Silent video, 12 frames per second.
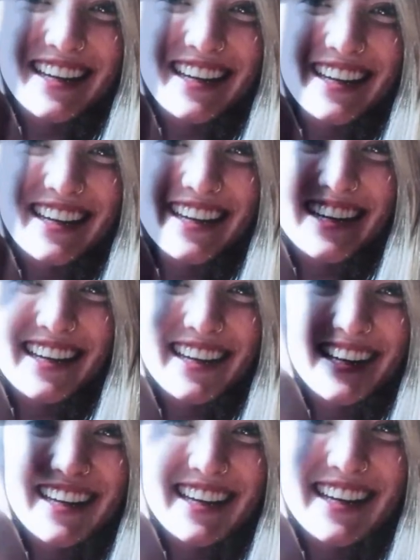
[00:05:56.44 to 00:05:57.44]

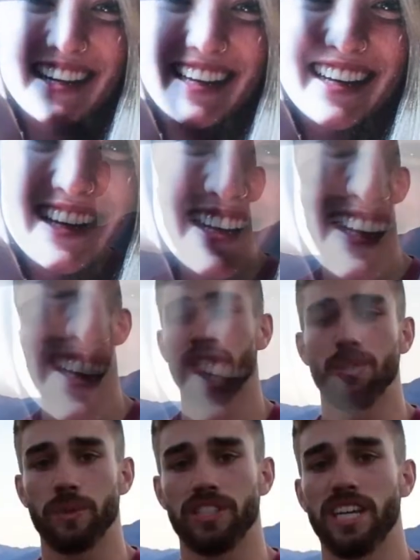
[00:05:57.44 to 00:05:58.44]
And I saw at the beginning when
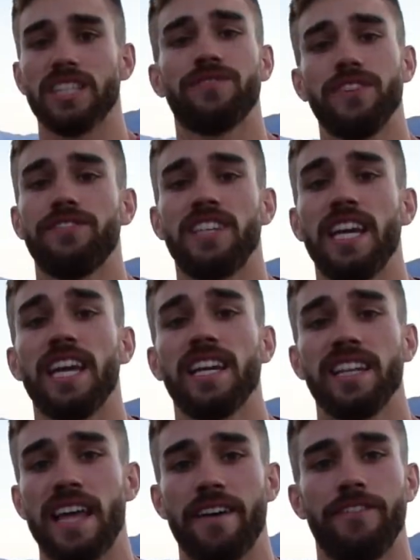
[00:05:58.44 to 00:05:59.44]
you were just 15,
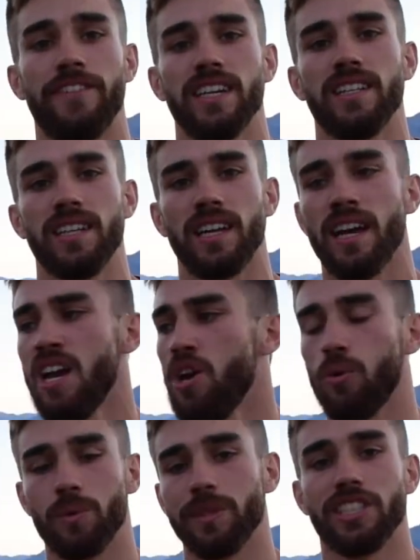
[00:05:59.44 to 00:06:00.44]
and that feeling
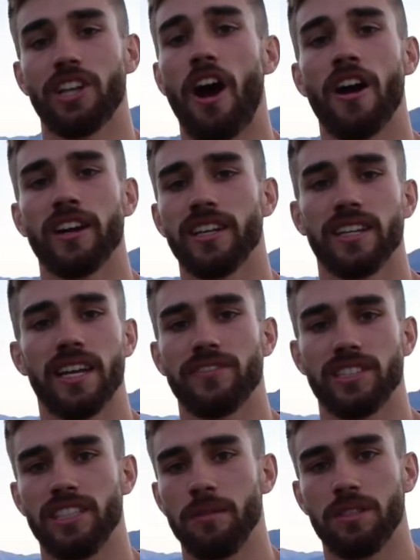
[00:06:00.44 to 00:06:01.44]
when we started, it never
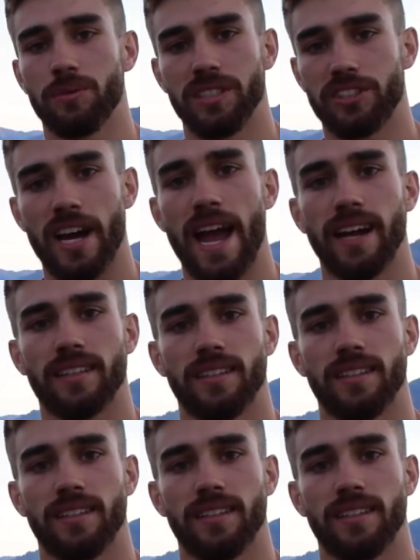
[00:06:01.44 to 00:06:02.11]
seemed to retract.